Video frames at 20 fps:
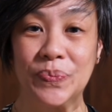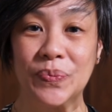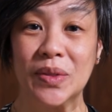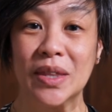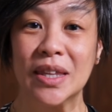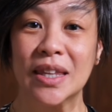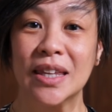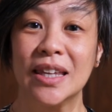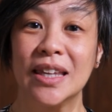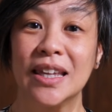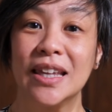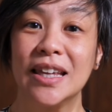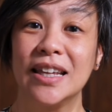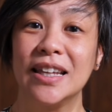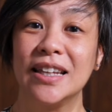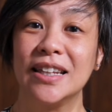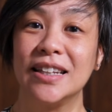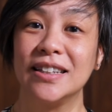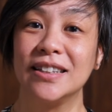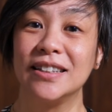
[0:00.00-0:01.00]
Well, if it wasn't
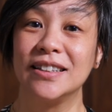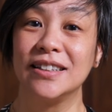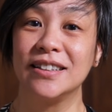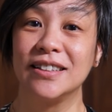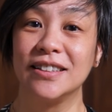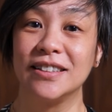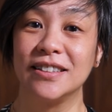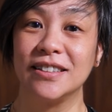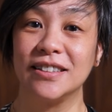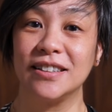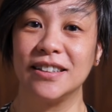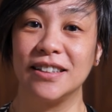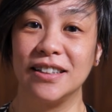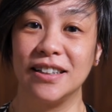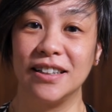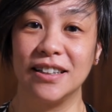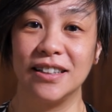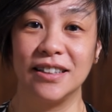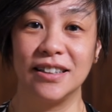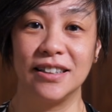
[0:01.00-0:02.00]
for you guys, we wouldn't
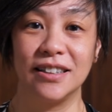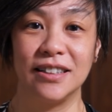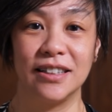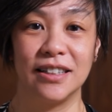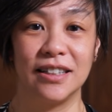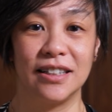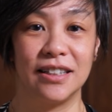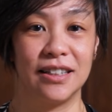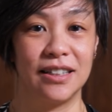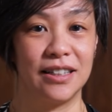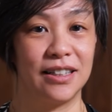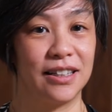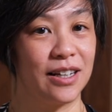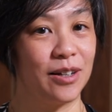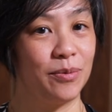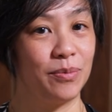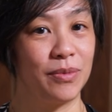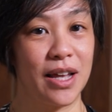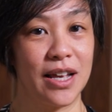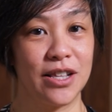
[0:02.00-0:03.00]
be here.
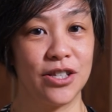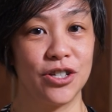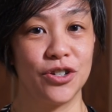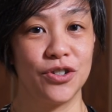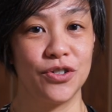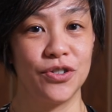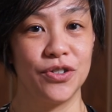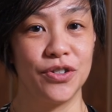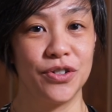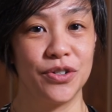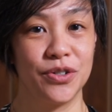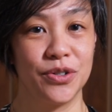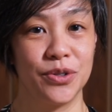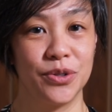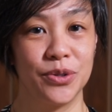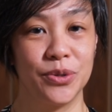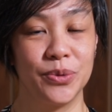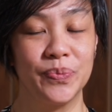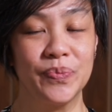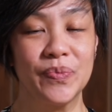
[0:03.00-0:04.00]
Yep, that's true.
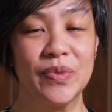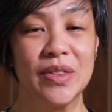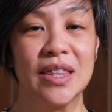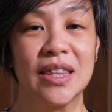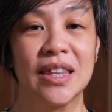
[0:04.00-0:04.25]
Channel.